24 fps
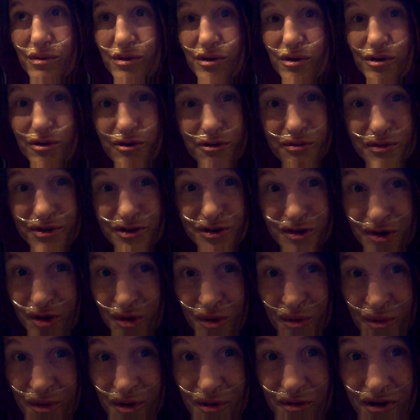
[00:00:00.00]
gloom and
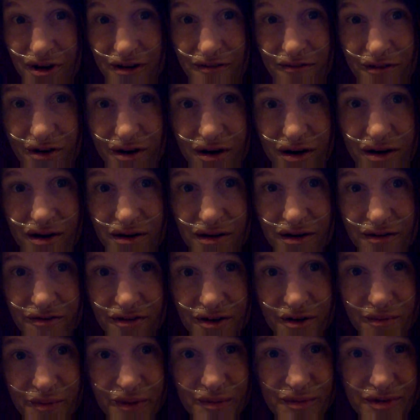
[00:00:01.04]
doom or whatever I've
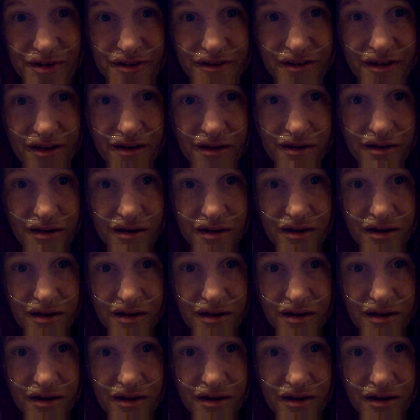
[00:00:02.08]
heard people say,